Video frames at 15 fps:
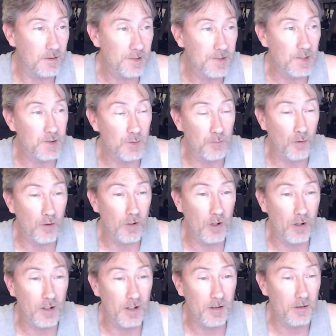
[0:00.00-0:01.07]
sensor port
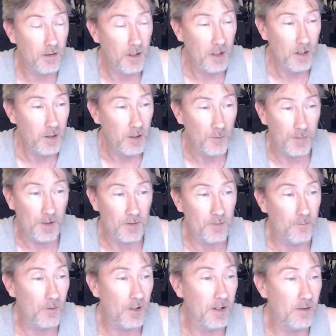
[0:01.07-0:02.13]
on it, you'll be able to
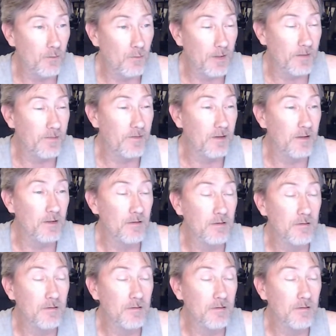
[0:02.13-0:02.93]
run it with the